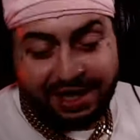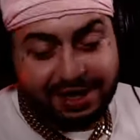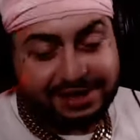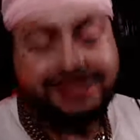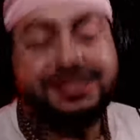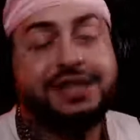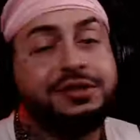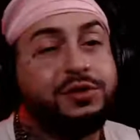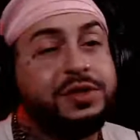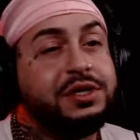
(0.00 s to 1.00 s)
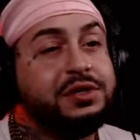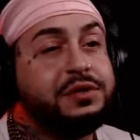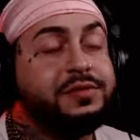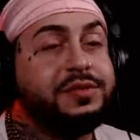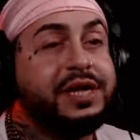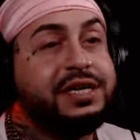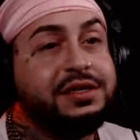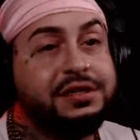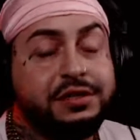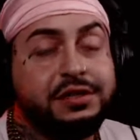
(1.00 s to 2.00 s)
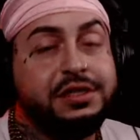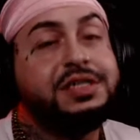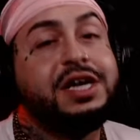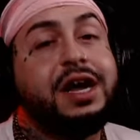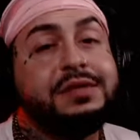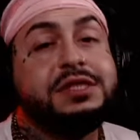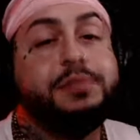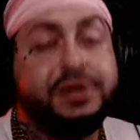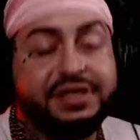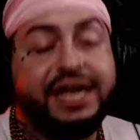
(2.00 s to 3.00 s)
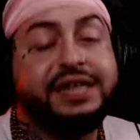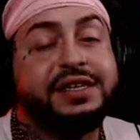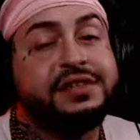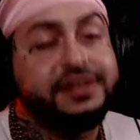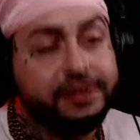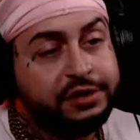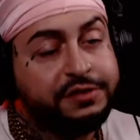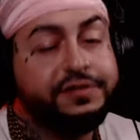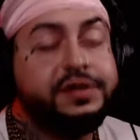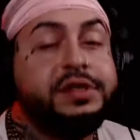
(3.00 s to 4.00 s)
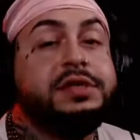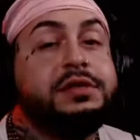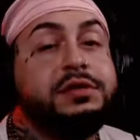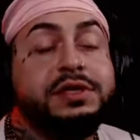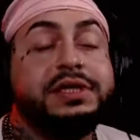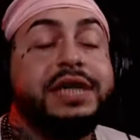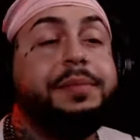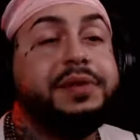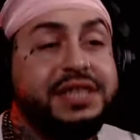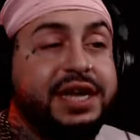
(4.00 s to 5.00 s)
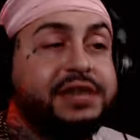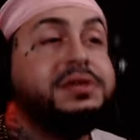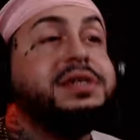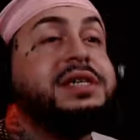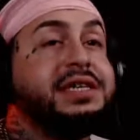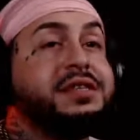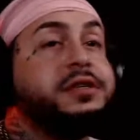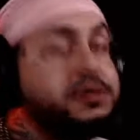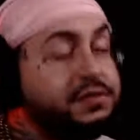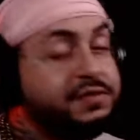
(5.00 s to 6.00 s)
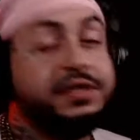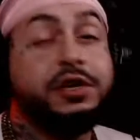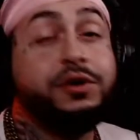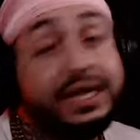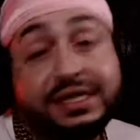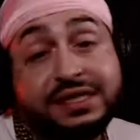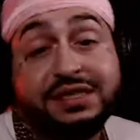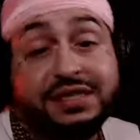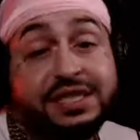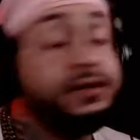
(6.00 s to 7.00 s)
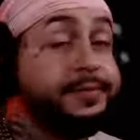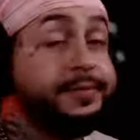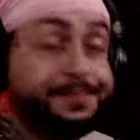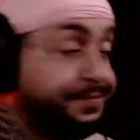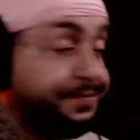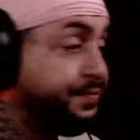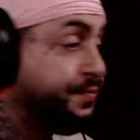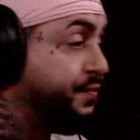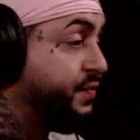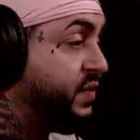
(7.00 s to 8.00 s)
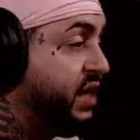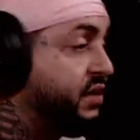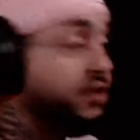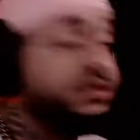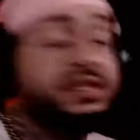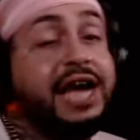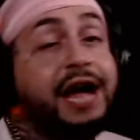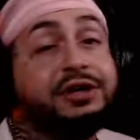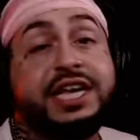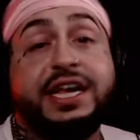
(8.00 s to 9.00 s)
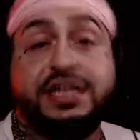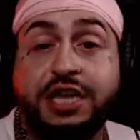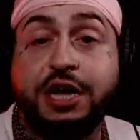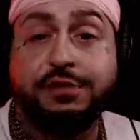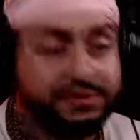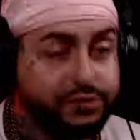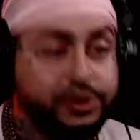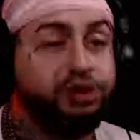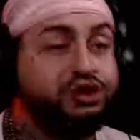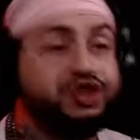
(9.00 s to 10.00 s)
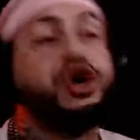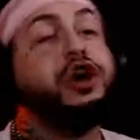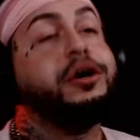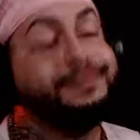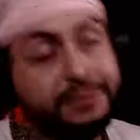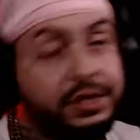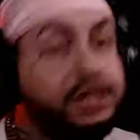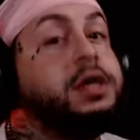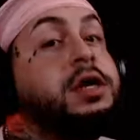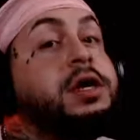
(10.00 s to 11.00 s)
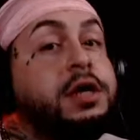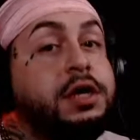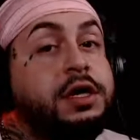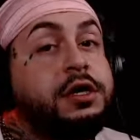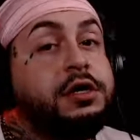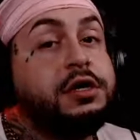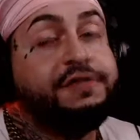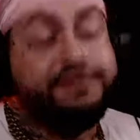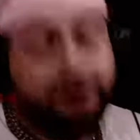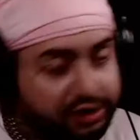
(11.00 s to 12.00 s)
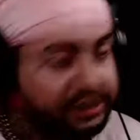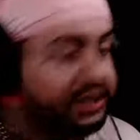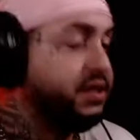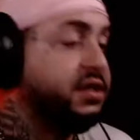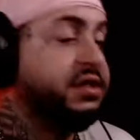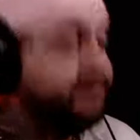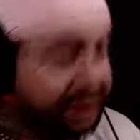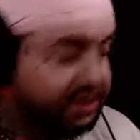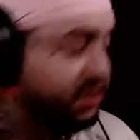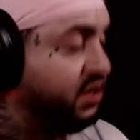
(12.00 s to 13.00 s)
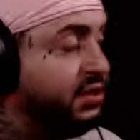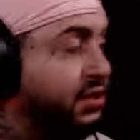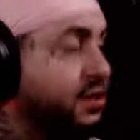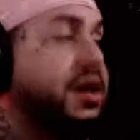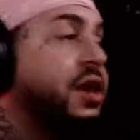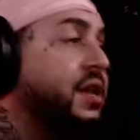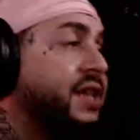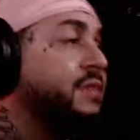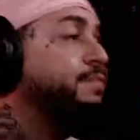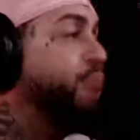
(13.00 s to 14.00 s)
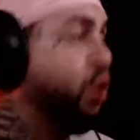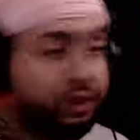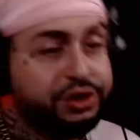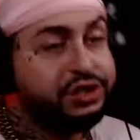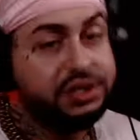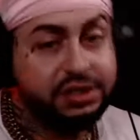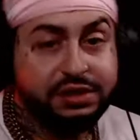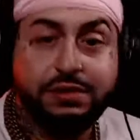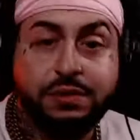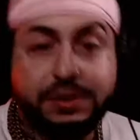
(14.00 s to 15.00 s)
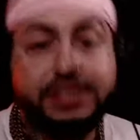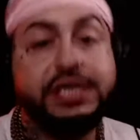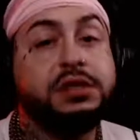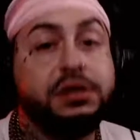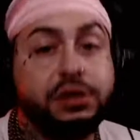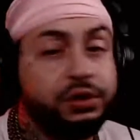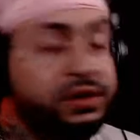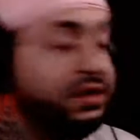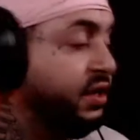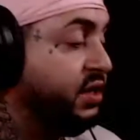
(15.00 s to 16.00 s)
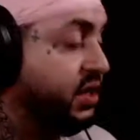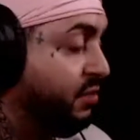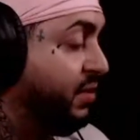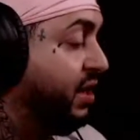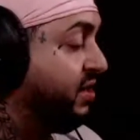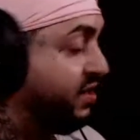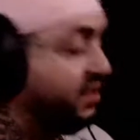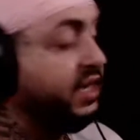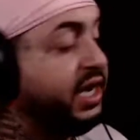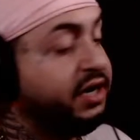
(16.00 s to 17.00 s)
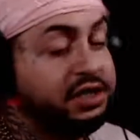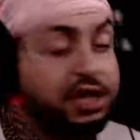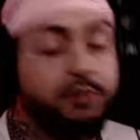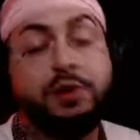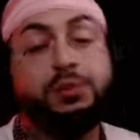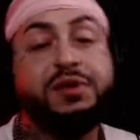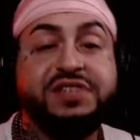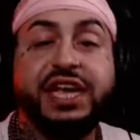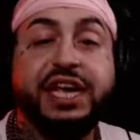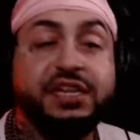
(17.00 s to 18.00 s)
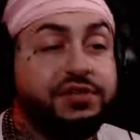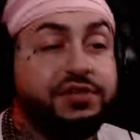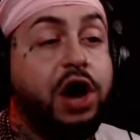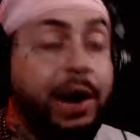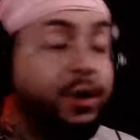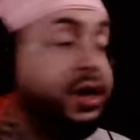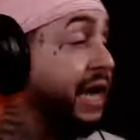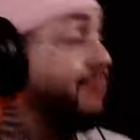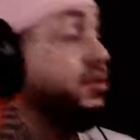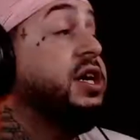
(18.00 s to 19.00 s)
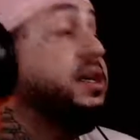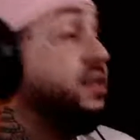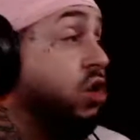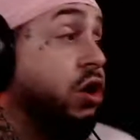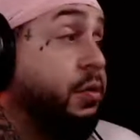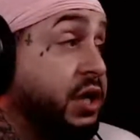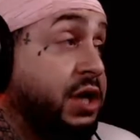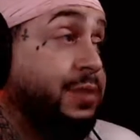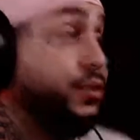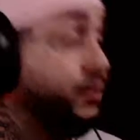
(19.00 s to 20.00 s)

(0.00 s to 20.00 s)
That's out the window. Like, your job is to protect and serve. You did not protect, you did not serve. In no instance here, I don't see how change comes if we don't start. A verdict, a conviction, all that's bullshit. What we need to do legitimately sit down and come up with change for our neighborhoods and our people.